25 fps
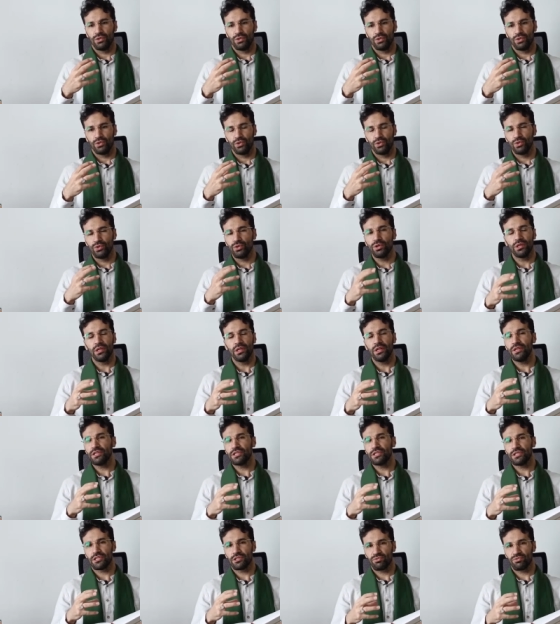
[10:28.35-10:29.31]
You are not
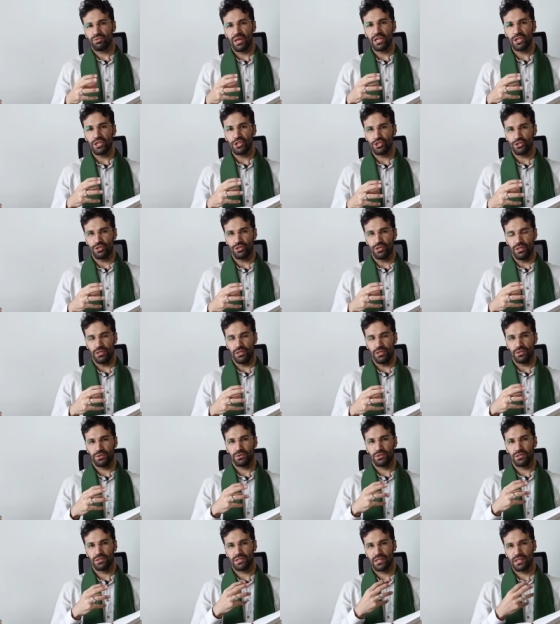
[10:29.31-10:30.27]
a stranger
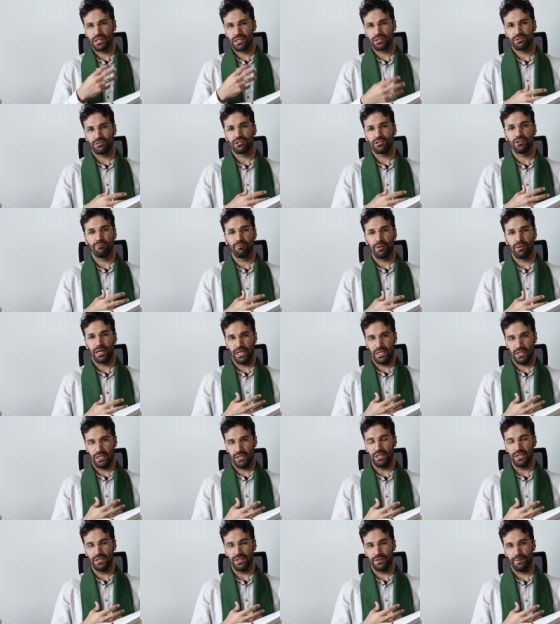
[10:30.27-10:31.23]
to the secret of my
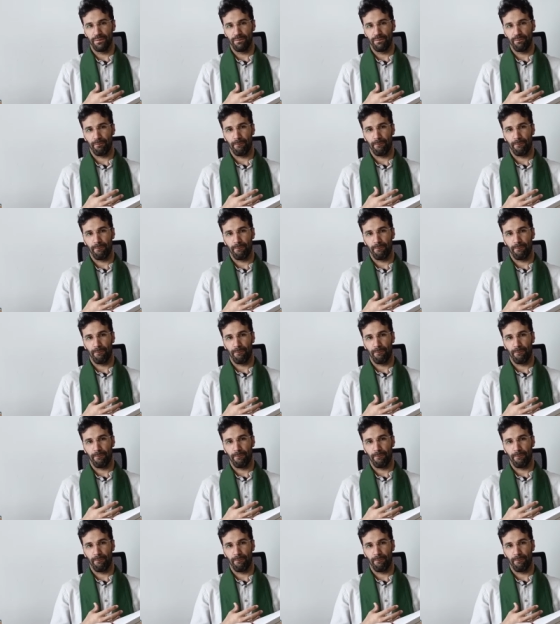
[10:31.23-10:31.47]
heart.